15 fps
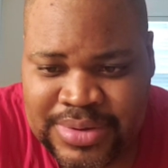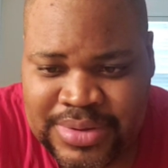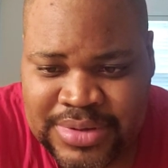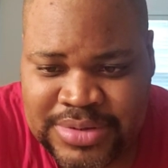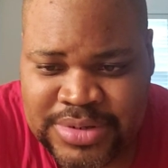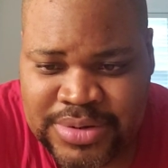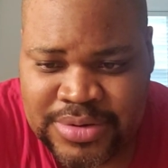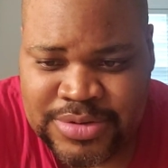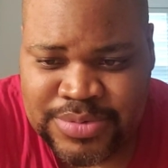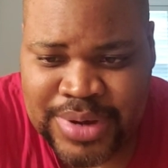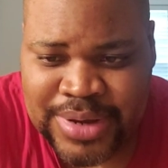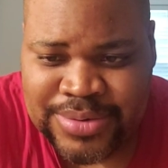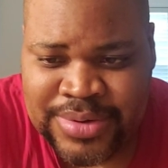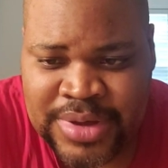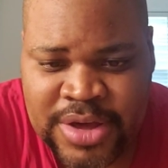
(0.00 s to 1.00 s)
Charles Rader.
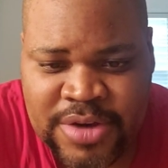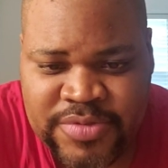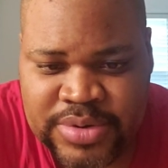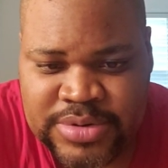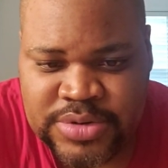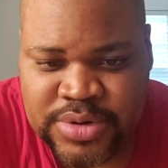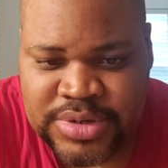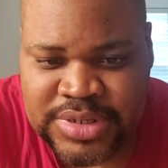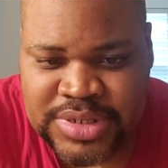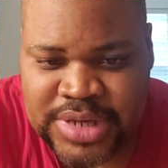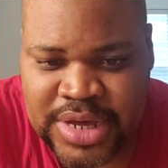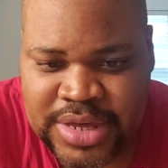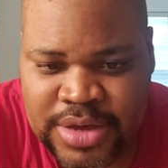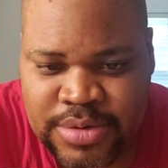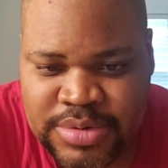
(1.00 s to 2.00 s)
For Georgia
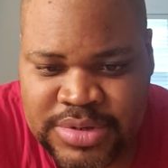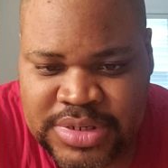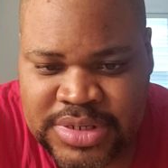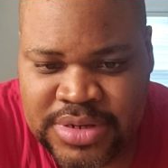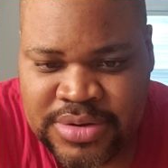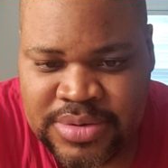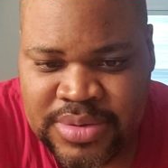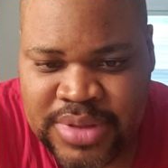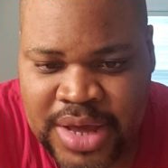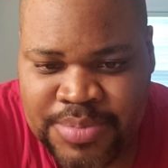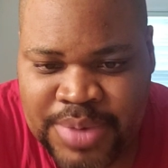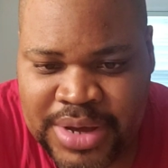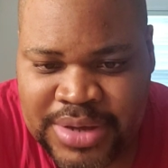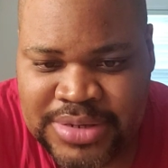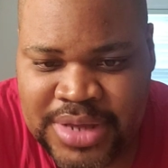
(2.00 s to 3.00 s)
Tech, it was center
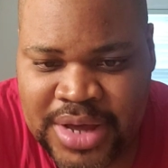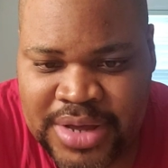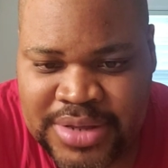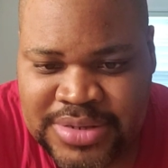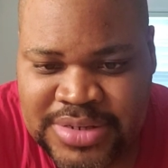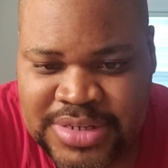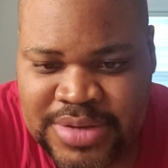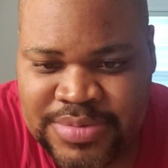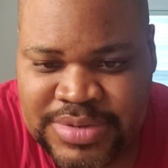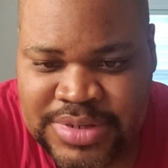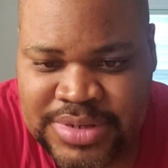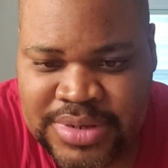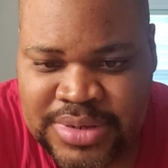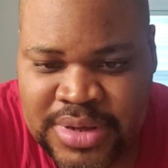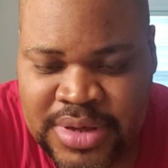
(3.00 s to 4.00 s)
linebacker Don
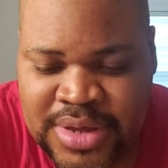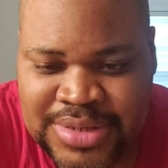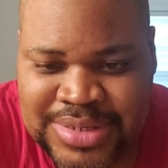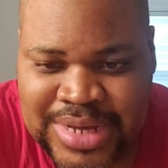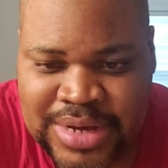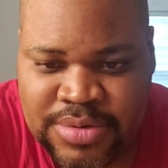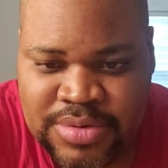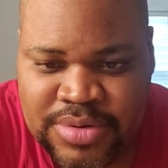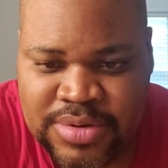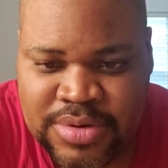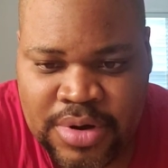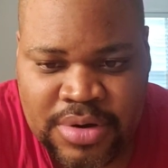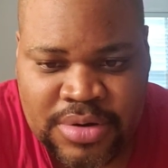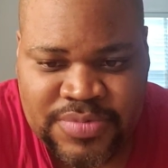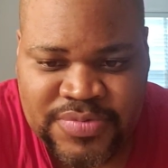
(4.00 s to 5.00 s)
Stevenson, tackle
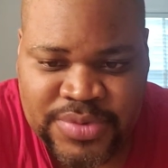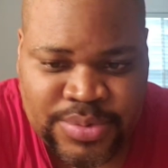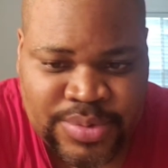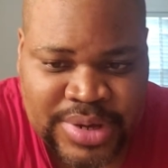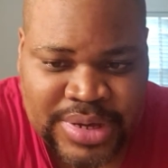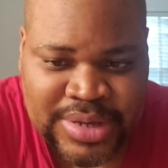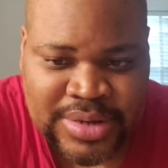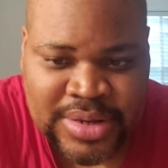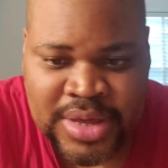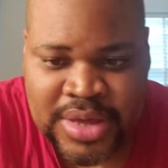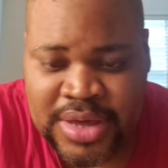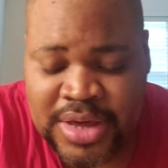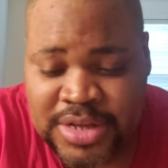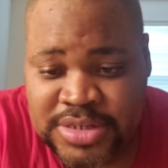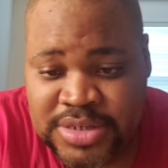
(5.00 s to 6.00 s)
Carl Vereen,
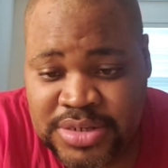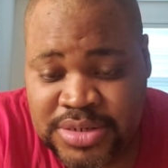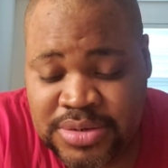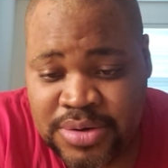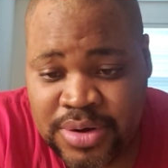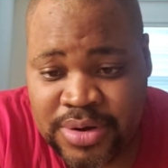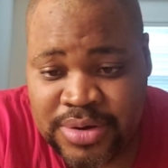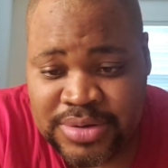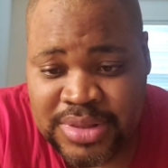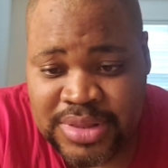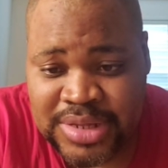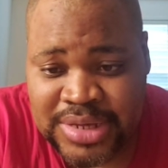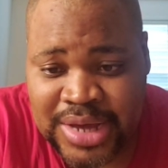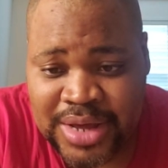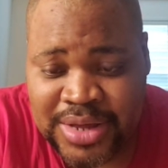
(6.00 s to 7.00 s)
and guard
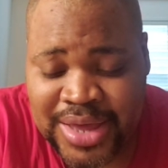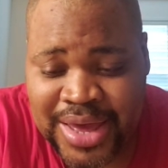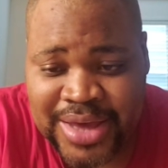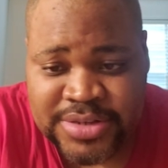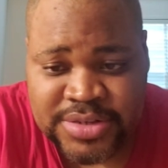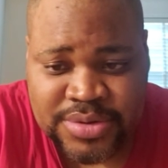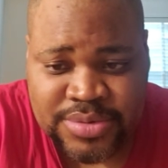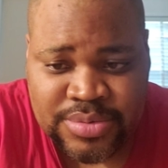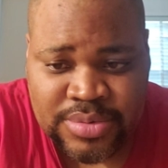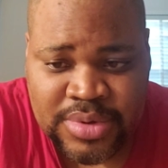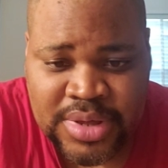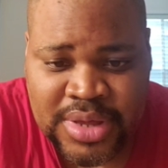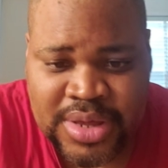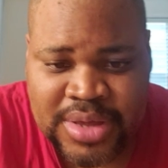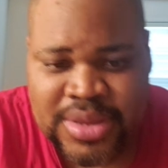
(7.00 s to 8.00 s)
Leon Askew.
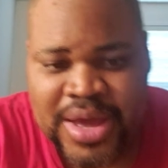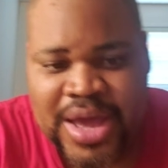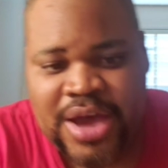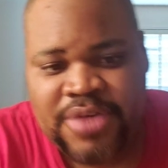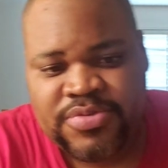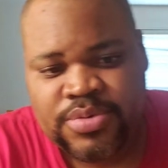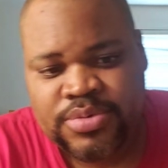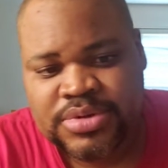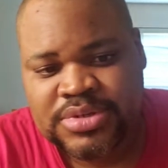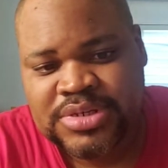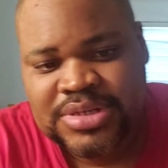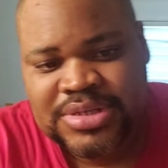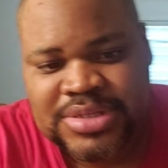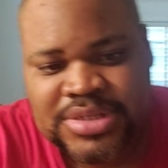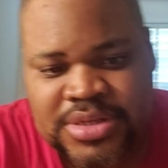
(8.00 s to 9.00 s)
Now afterward,
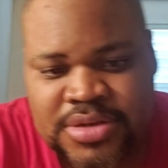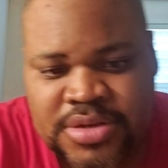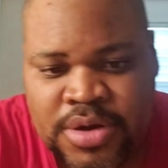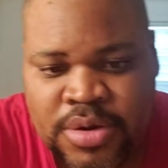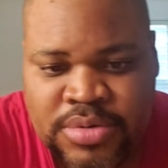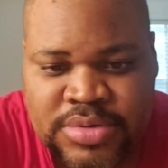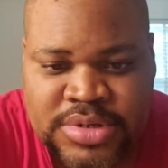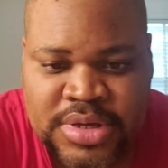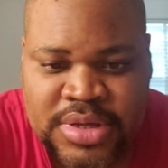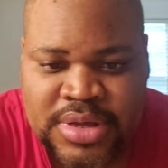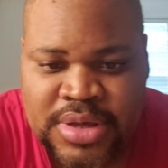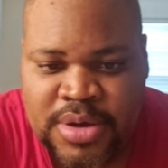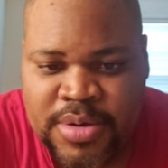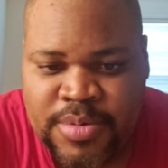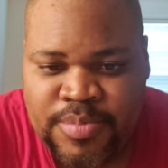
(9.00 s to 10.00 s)
Tennessee coach
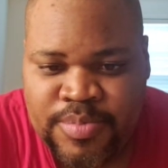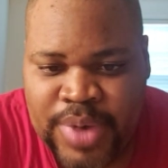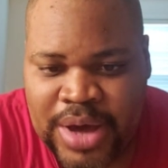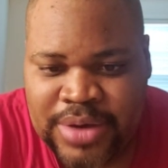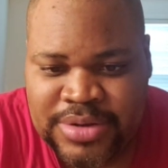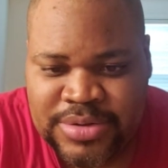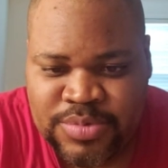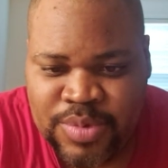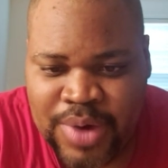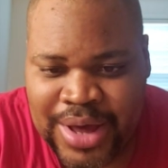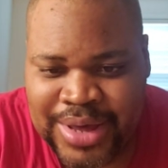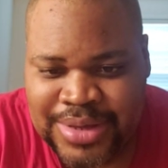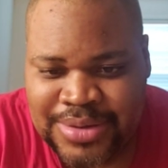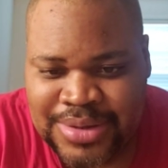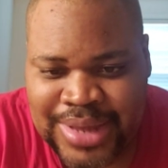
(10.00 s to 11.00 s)
Bowden
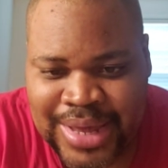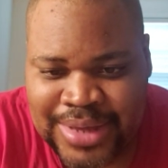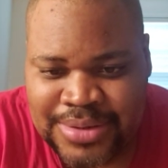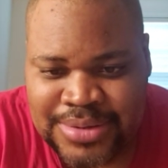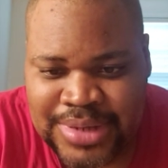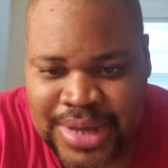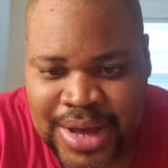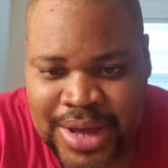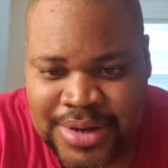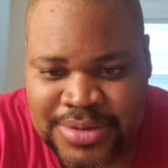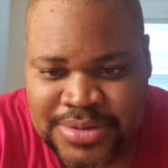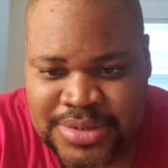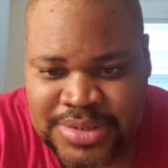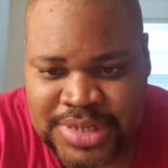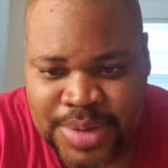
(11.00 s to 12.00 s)
Wyatt Light Dodd,
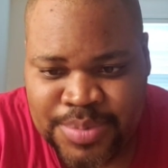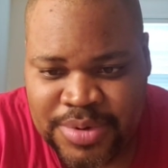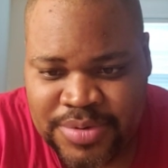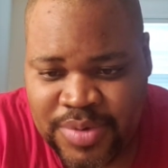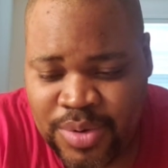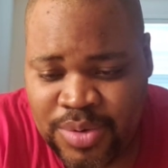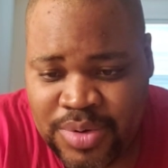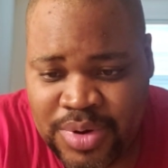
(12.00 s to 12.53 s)
disciple of old